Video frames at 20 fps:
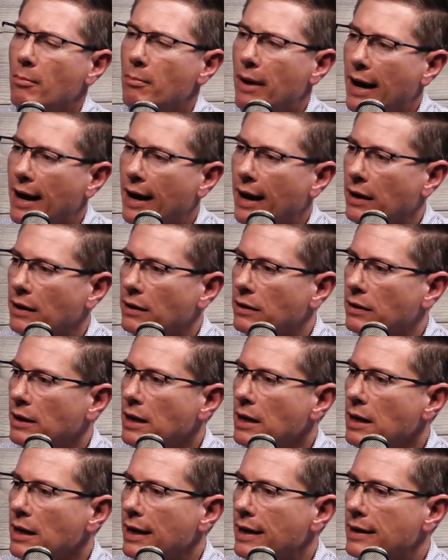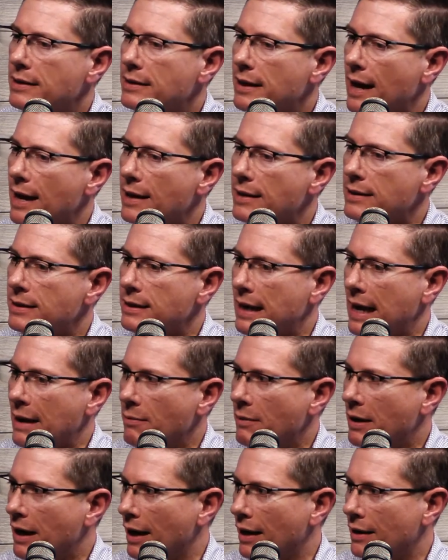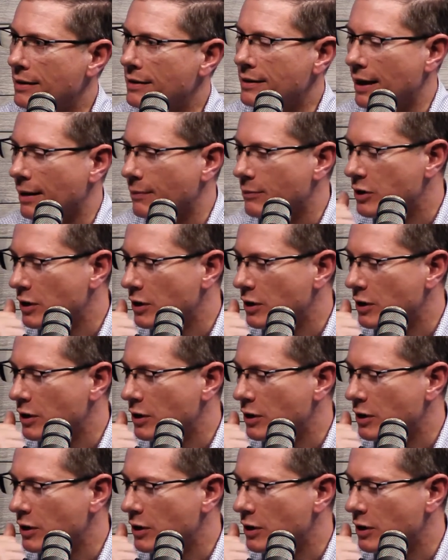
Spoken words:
And I think it's that same concept.